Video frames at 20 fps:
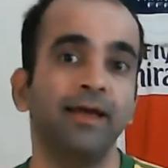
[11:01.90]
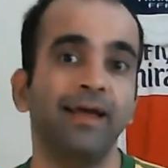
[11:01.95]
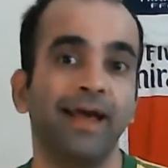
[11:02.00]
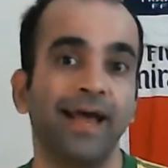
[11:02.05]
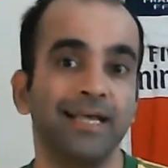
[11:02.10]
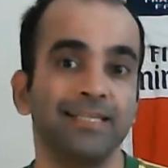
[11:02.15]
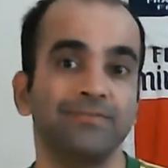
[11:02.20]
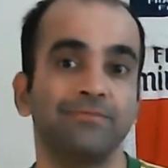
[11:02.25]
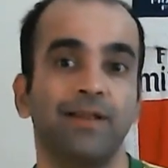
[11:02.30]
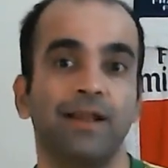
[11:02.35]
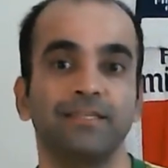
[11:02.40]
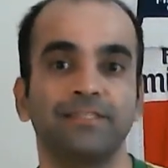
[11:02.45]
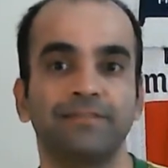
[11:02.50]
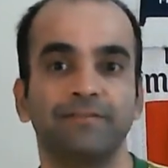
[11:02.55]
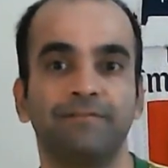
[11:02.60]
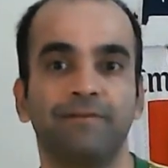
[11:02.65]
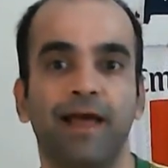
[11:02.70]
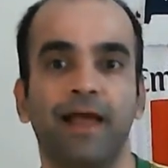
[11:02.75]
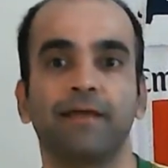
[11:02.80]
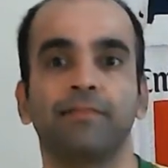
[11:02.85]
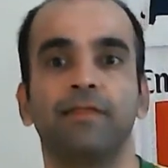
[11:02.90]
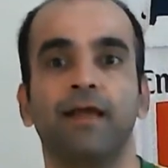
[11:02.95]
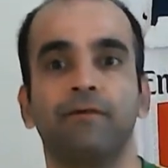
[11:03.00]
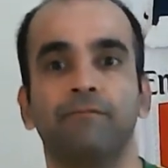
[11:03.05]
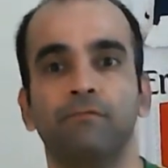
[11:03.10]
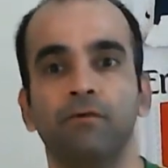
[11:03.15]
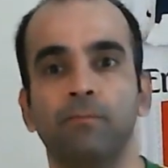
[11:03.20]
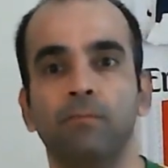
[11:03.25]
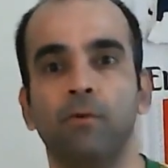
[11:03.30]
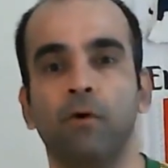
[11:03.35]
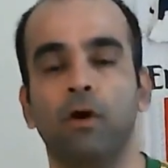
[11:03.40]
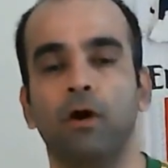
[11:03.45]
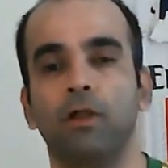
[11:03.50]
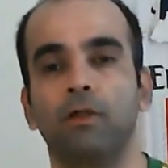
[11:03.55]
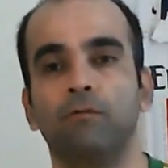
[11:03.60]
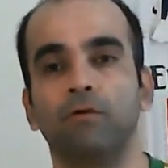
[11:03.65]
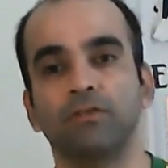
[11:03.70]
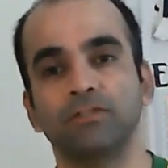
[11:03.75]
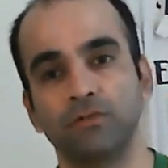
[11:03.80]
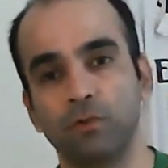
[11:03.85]
as well as the fact that football
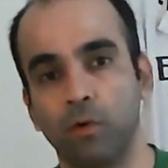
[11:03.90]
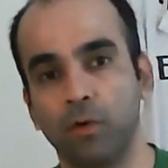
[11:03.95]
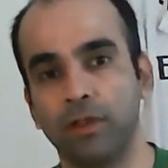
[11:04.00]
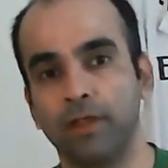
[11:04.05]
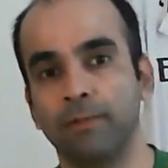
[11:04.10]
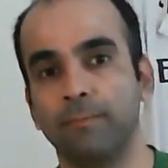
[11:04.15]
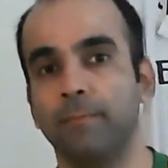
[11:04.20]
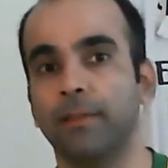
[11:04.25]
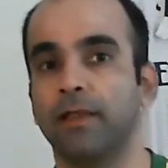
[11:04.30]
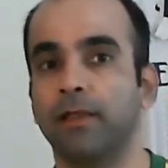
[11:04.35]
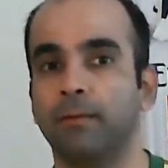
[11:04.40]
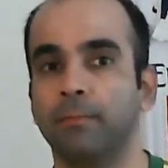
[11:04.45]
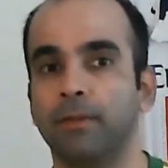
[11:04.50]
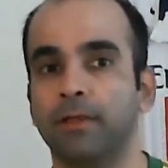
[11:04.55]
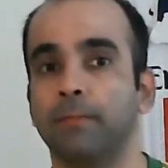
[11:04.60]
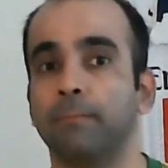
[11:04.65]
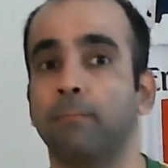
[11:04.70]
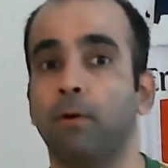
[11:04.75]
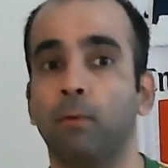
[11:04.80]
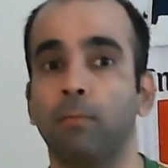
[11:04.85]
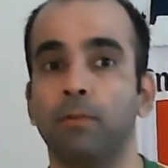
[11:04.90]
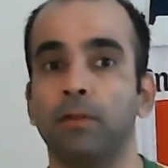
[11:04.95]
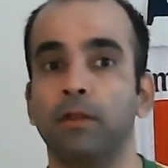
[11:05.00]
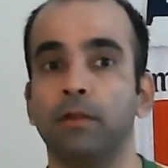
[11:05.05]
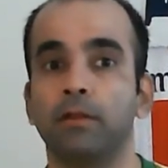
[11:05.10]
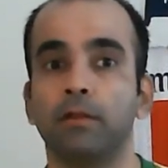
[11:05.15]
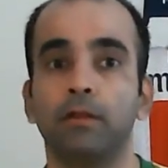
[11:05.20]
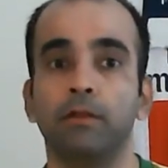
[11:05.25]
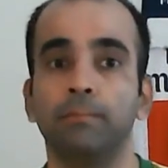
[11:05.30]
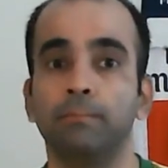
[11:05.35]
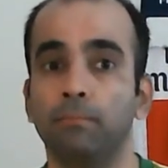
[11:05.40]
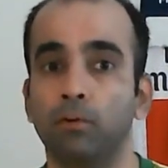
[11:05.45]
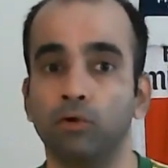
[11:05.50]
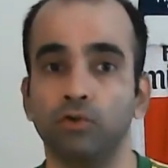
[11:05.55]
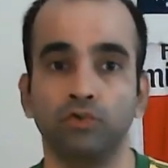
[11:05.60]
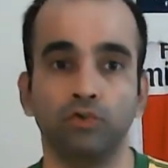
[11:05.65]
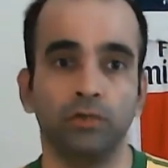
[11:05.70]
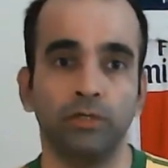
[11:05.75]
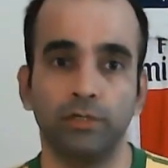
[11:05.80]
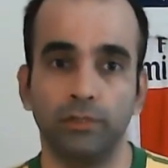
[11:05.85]
was slowly becoming popular in
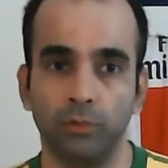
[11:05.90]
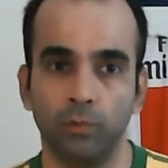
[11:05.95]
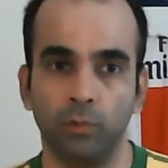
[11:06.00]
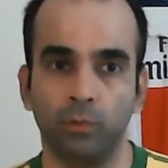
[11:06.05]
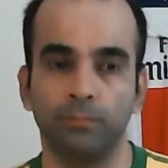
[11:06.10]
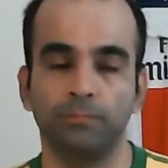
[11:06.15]
Portugal too.